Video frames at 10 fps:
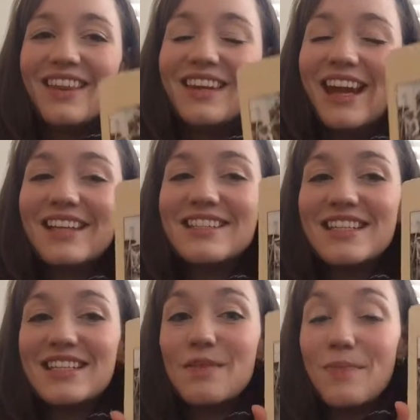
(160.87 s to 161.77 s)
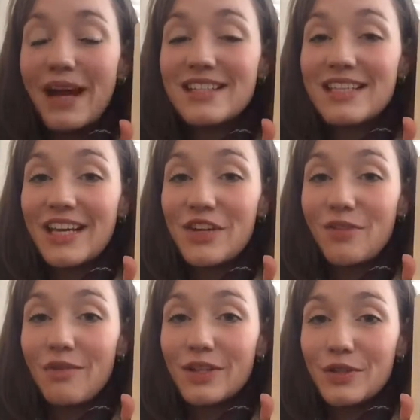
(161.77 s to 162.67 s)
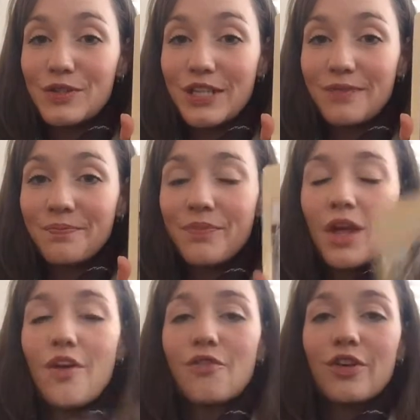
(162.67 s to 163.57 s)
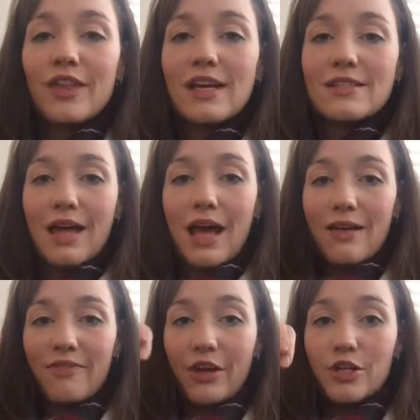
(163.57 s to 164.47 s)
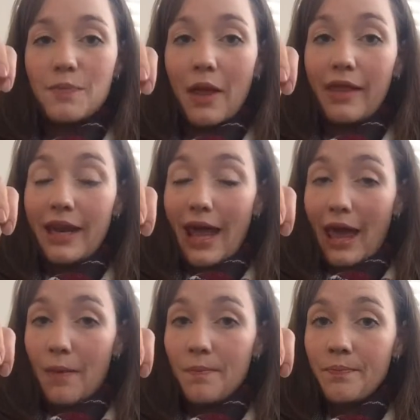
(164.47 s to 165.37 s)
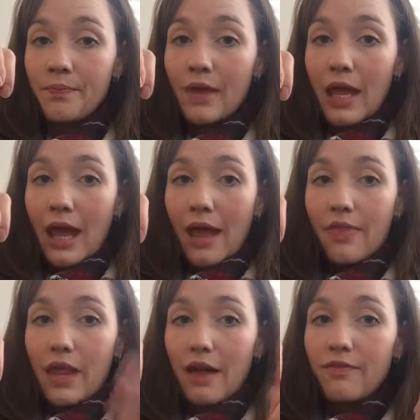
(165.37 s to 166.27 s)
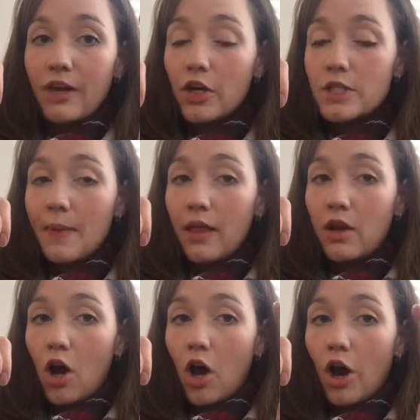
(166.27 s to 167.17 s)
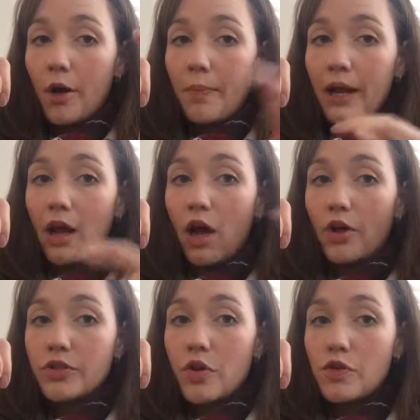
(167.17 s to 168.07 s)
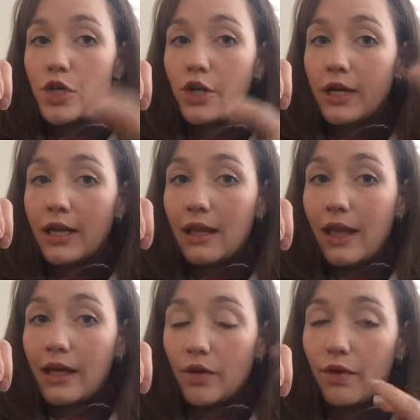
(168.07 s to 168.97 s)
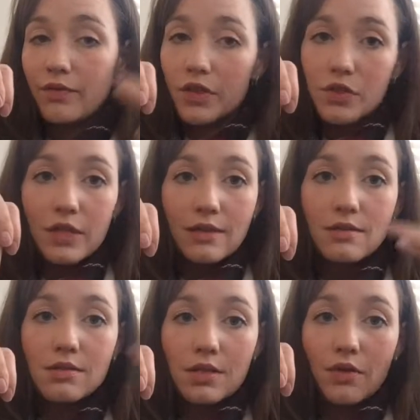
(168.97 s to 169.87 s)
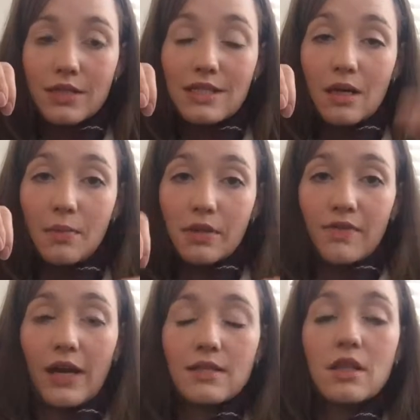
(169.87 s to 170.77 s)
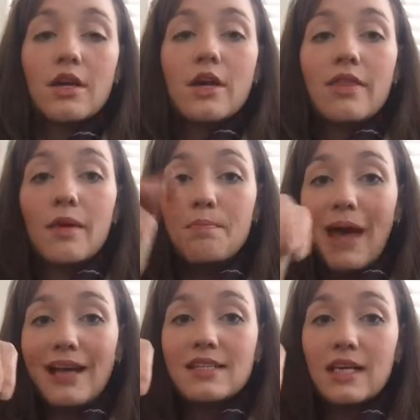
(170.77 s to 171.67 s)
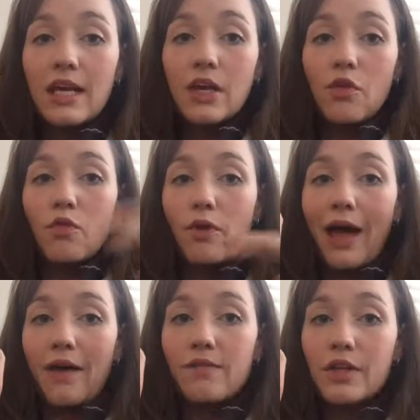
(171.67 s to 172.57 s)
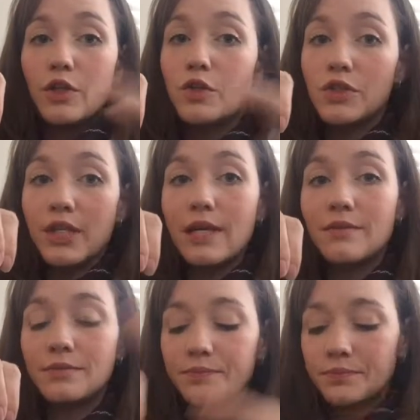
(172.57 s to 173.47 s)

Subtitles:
The next is the Mexican Revolution. For this, I fingerspell an M, and then I fingerspell an R, but I also turn it like a revolution, so it's a double device. The Mexican Revolution.